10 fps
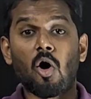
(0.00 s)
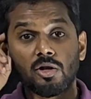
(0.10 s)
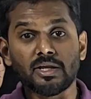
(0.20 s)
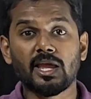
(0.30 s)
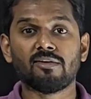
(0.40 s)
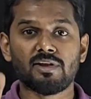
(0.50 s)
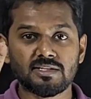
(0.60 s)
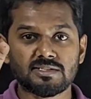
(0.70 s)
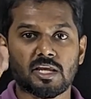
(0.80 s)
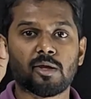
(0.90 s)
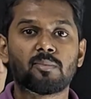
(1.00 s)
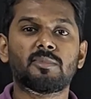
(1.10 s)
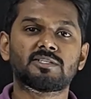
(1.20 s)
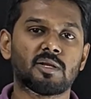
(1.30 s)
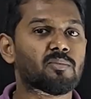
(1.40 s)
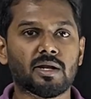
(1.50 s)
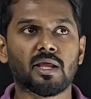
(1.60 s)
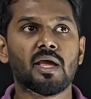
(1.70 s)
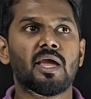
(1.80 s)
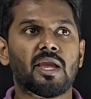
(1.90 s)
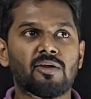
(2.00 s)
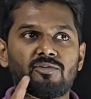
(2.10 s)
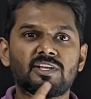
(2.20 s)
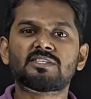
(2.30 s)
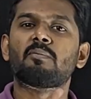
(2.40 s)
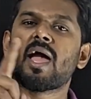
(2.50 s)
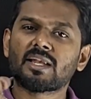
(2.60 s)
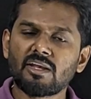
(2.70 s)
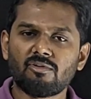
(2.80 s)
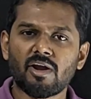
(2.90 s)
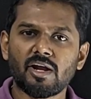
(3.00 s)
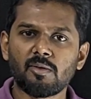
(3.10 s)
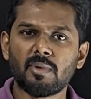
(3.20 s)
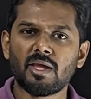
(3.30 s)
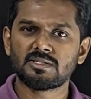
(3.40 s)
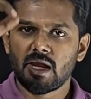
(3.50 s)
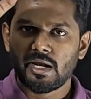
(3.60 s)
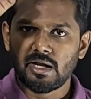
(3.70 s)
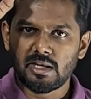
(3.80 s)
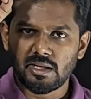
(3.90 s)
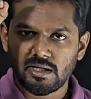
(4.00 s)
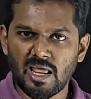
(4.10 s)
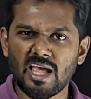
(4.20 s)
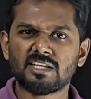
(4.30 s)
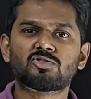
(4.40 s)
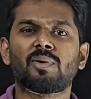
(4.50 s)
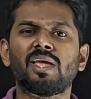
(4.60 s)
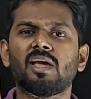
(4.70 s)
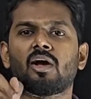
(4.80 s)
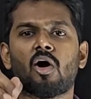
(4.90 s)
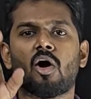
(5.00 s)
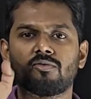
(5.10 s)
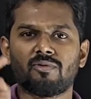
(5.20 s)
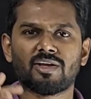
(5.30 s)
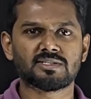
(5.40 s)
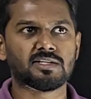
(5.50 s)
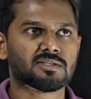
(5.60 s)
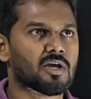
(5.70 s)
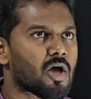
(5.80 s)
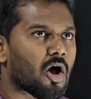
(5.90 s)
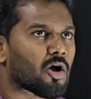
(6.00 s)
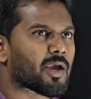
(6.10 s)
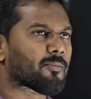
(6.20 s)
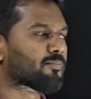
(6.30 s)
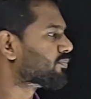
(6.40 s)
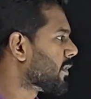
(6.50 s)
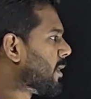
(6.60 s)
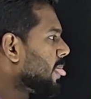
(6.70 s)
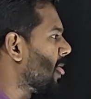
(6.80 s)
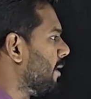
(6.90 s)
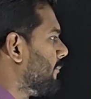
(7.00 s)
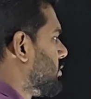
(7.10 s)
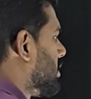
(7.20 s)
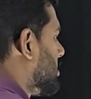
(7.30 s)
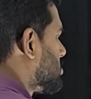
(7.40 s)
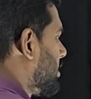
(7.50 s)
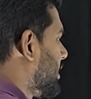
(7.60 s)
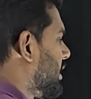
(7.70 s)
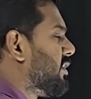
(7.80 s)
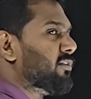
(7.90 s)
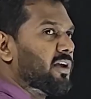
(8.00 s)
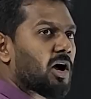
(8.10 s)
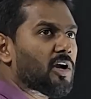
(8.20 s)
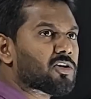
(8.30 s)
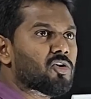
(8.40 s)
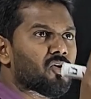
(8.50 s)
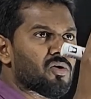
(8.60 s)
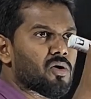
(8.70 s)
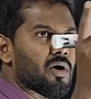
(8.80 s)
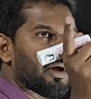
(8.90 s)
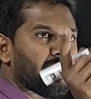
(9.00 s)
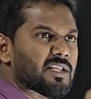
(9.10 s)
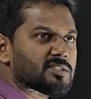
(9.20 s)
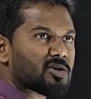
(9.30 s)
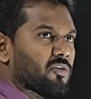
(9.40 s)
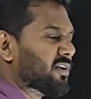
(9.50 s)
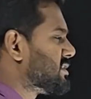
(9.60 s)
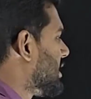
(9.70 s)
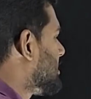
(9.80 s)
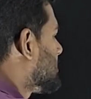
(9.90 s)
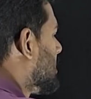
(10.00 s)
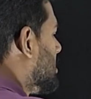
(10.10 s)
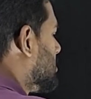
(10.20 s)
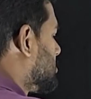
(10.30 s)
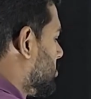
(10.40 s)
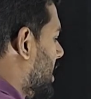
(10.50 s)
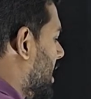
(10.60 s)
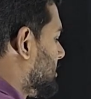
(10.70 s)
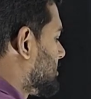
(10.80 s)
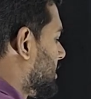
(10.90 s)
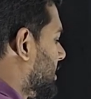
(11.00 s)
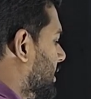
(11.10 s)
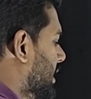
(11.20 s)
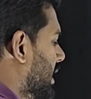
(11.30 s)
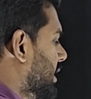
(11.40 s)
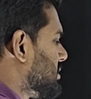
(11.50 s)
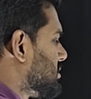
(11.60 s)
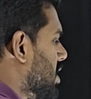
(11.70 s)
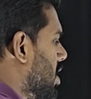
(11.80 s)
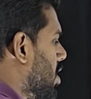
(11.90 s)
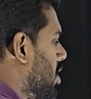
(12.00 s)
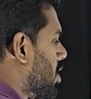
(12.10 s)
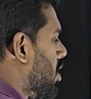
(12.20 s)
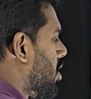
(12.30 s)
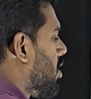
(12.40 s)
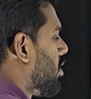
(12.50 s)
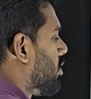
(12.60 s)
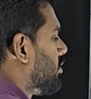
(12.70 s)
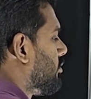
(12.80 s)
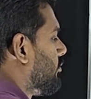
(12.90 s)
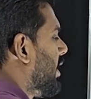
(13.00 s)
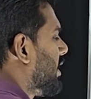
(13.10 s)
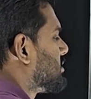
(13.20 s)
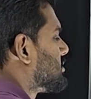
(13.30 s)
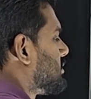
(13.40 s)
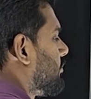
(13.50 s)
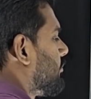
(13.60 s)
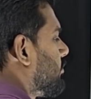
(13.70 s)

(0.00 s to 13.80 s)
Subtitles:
concave lens. Keep this in mind. If it is a magnified image, it has to be convex lens. Okay, so here we got to know it is convex lens. So the answer A is convex,